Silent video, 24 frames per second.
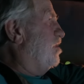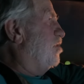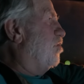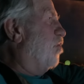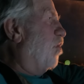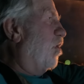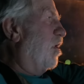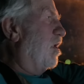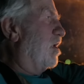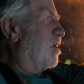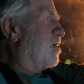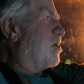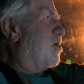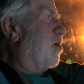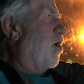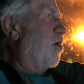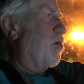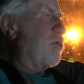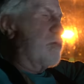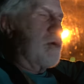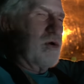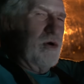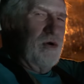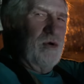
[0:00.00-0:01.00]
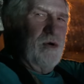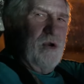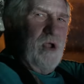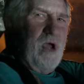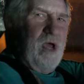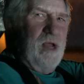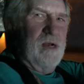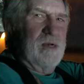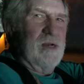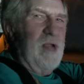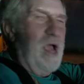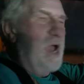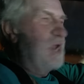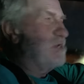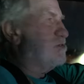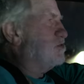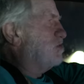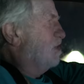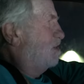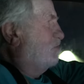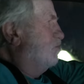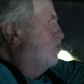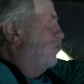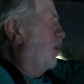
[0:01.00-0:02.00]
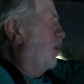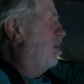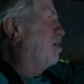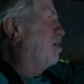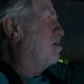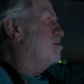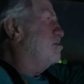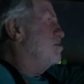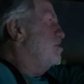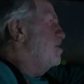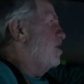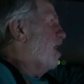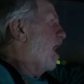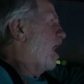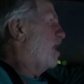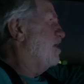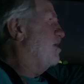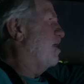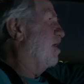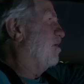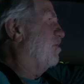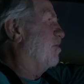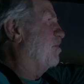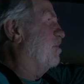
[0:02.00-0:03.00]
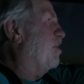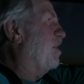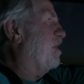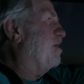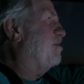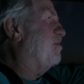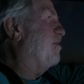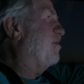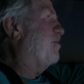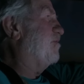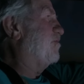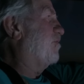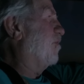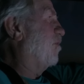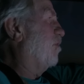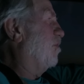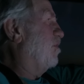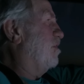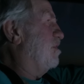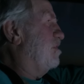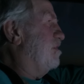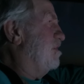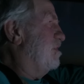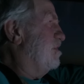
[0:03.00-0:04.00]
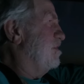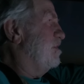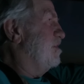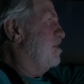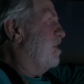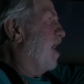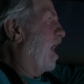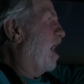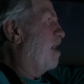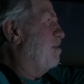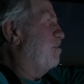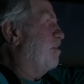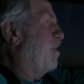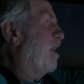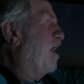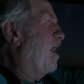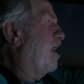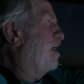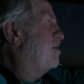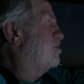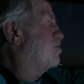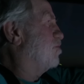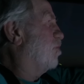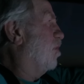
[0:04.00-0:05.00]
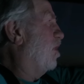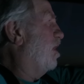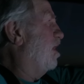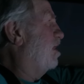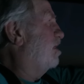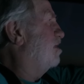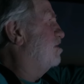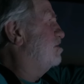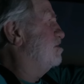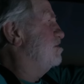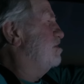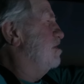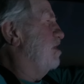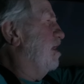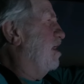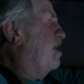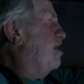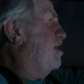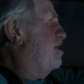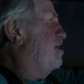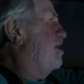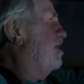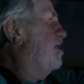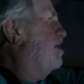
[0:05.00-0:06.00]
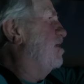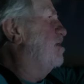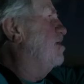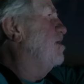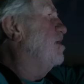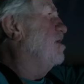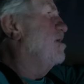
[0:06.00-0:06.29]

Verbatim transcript: "You want to go coon hunting?" I said, "Well, I never been before. I might as well." And uh,